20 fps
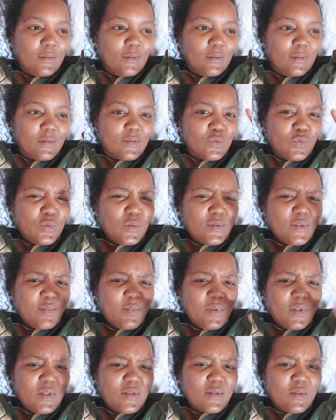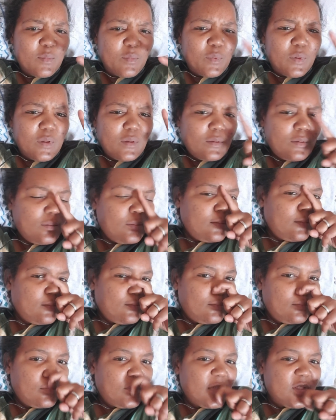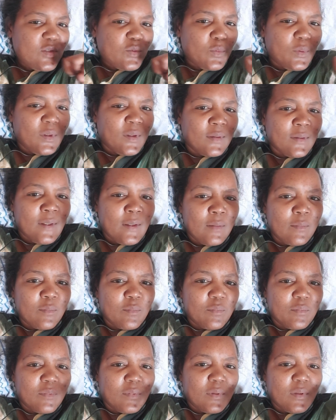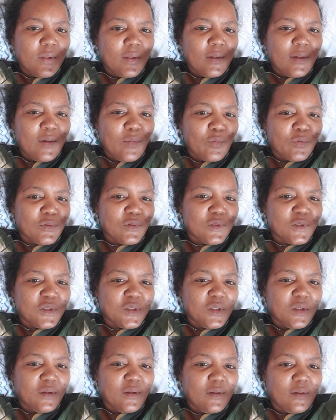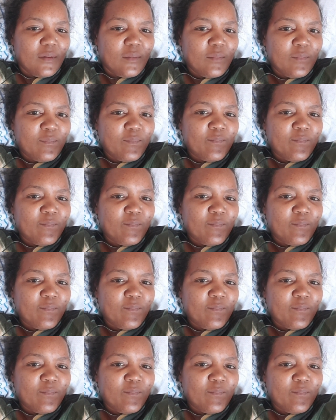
I told somebody something this week that I think I want to share here.